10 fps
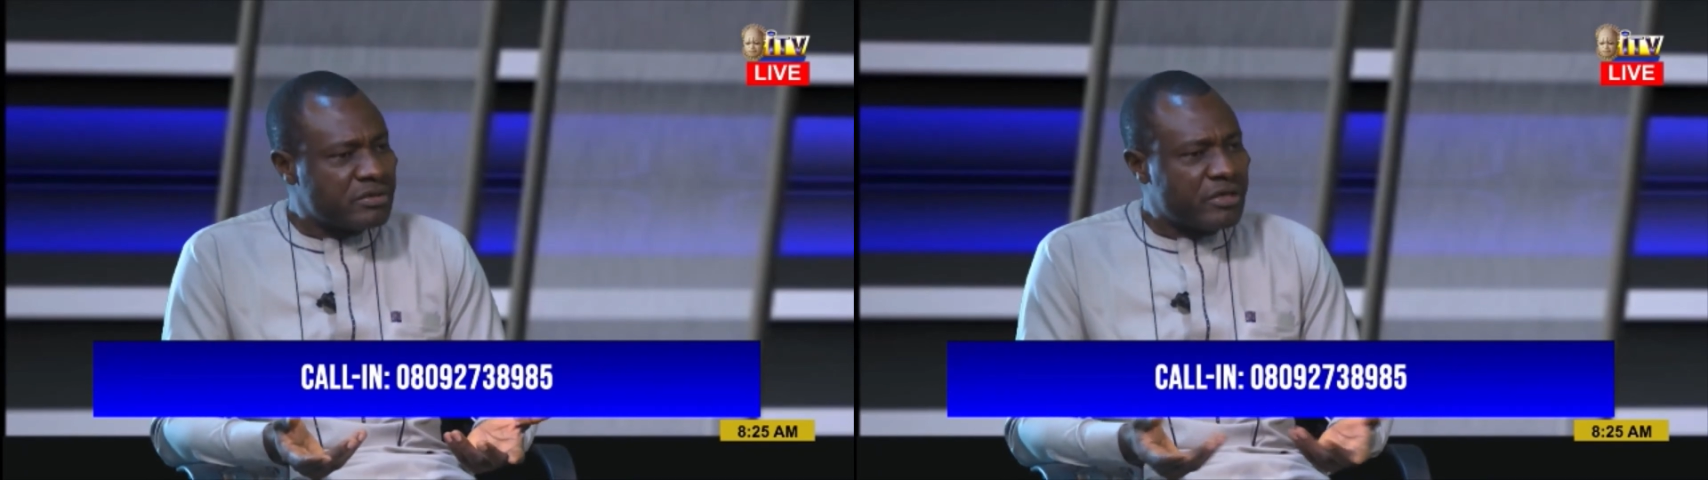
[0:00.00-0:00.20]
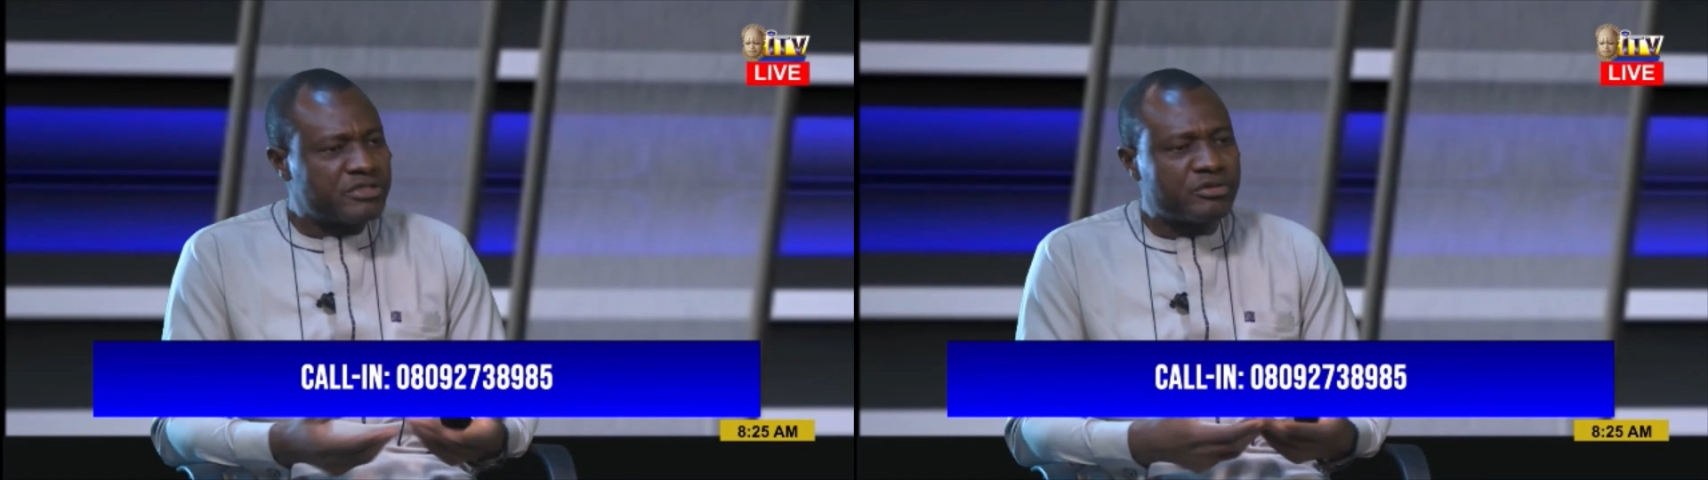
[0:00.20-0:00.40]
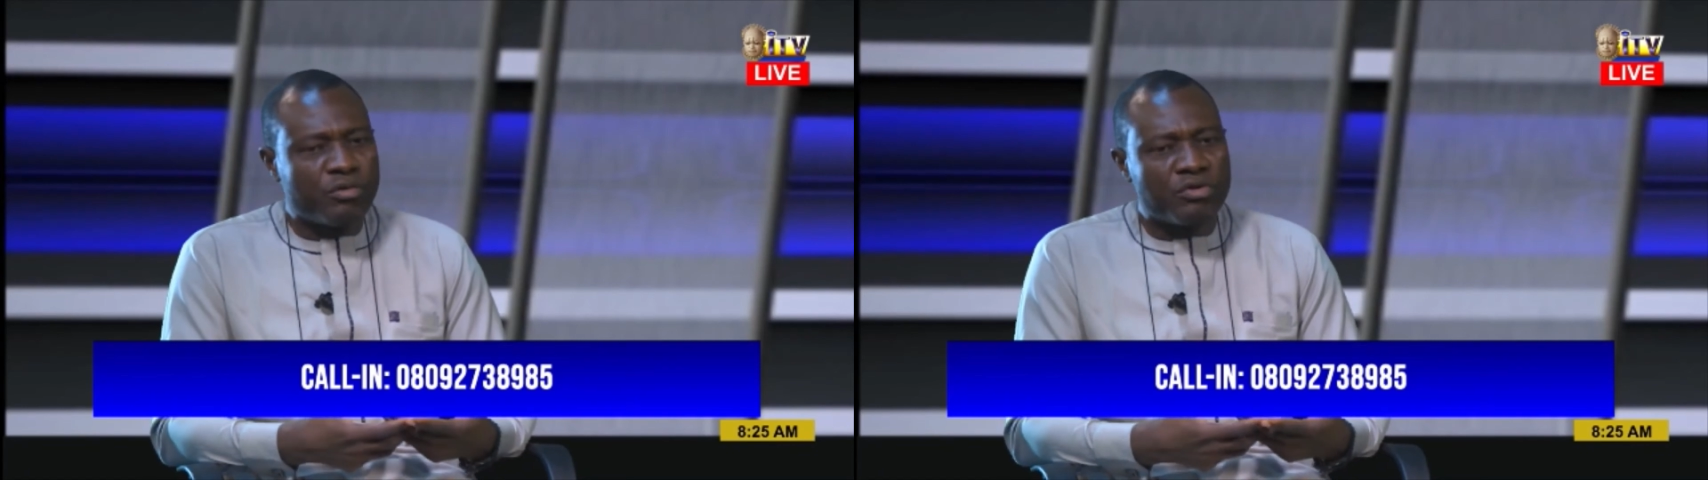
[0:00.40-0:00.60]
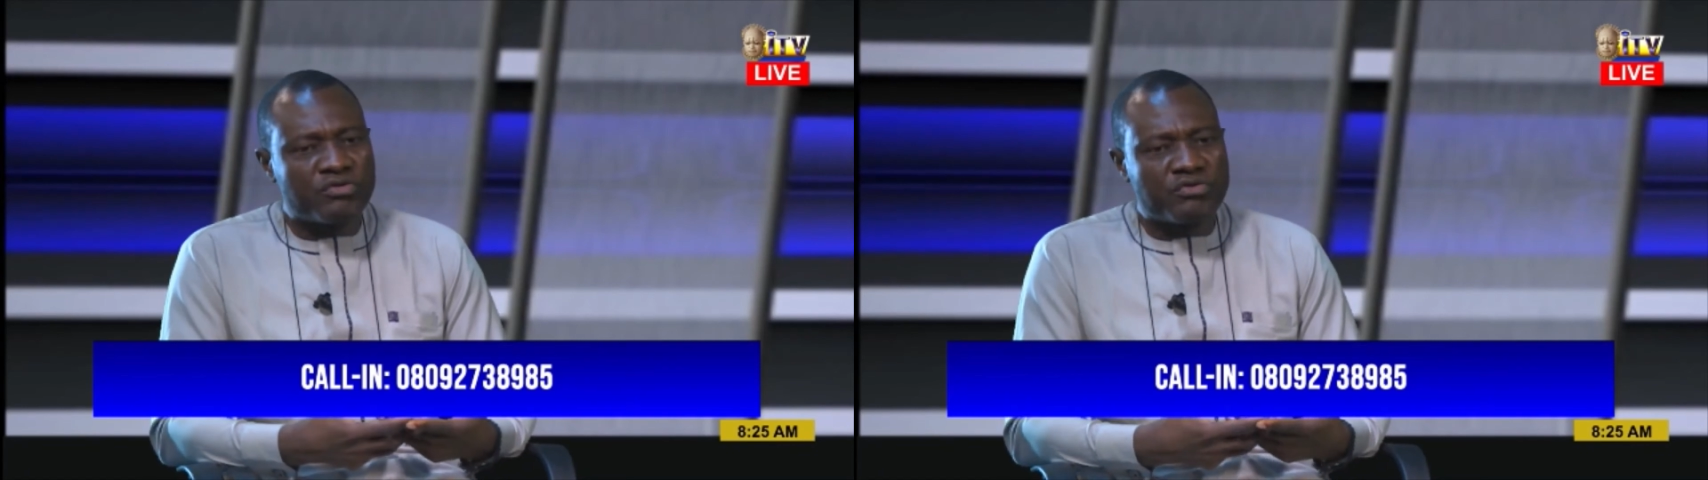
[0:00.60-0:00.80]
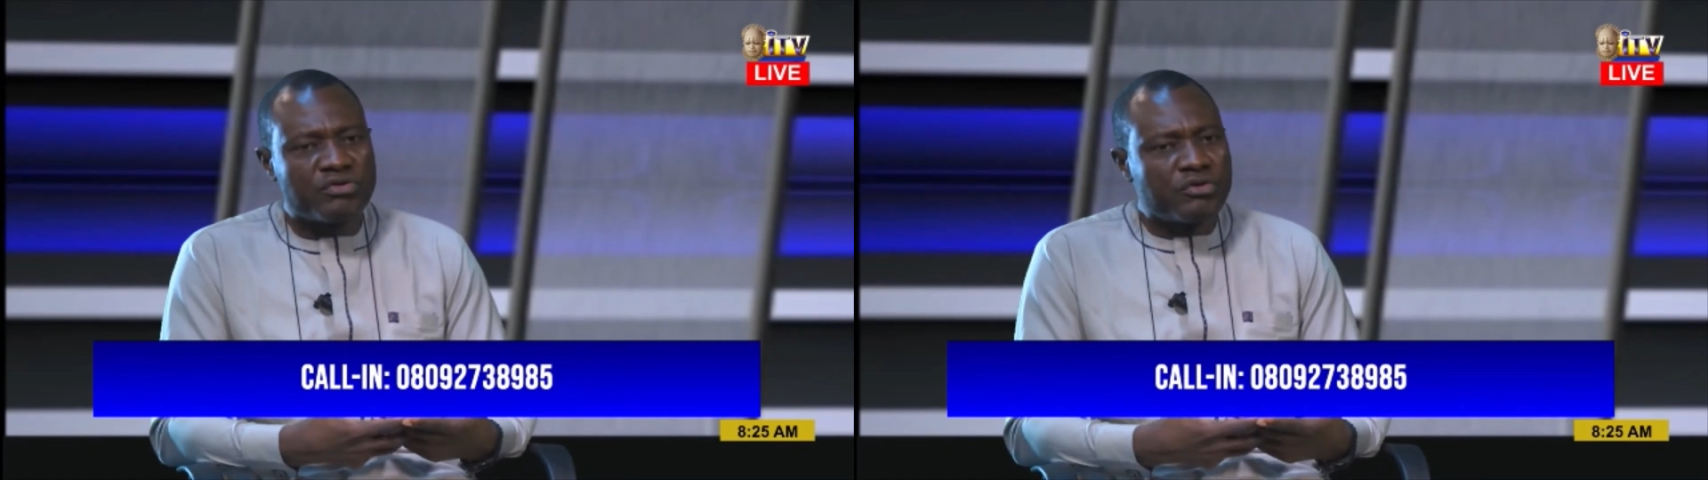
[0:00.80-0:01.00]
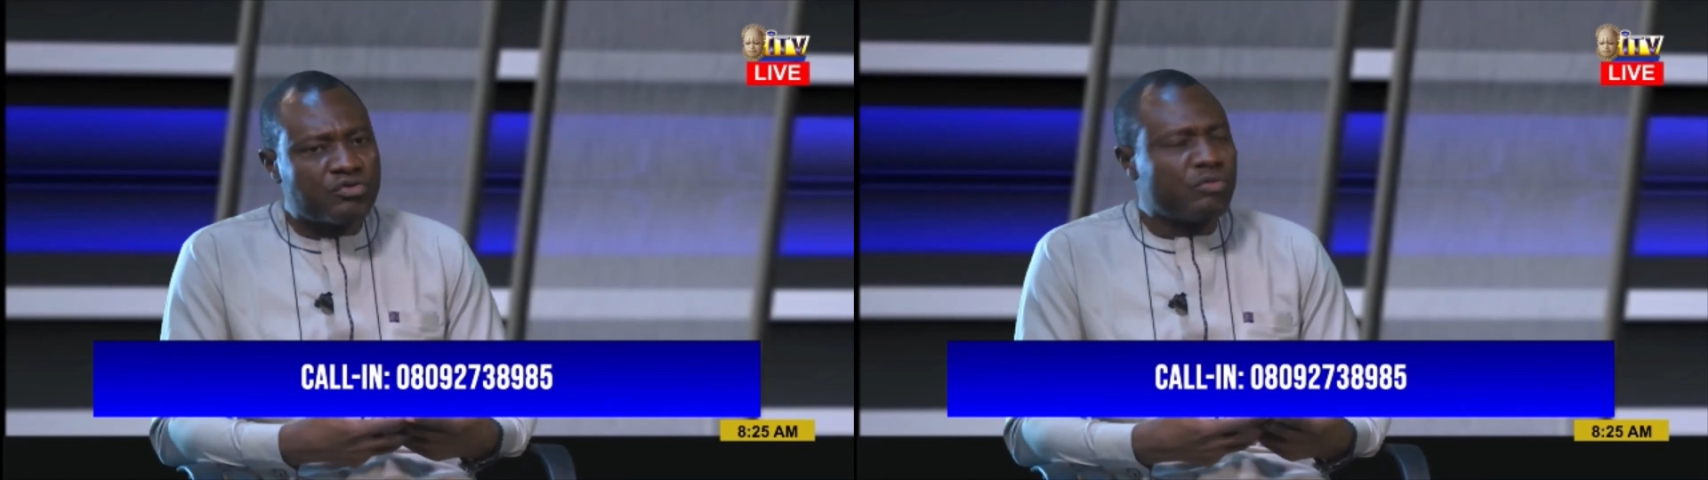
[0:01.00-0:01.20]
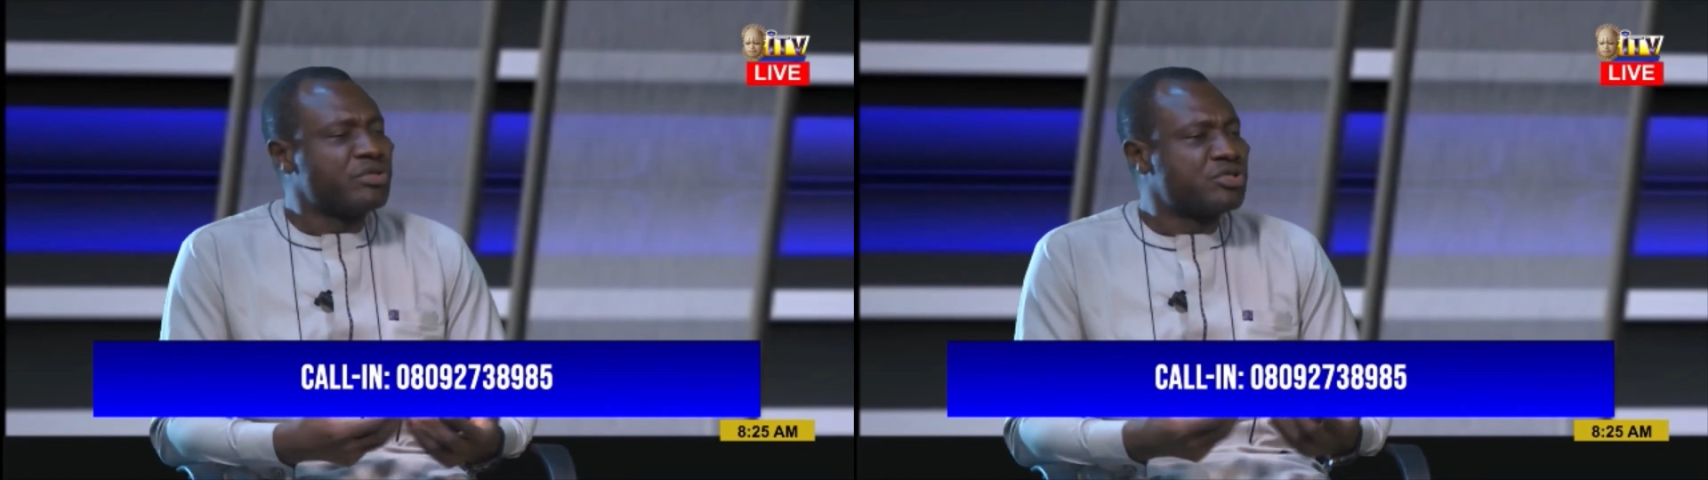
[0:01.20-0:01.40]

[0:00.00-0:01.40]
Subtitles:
and she wants to be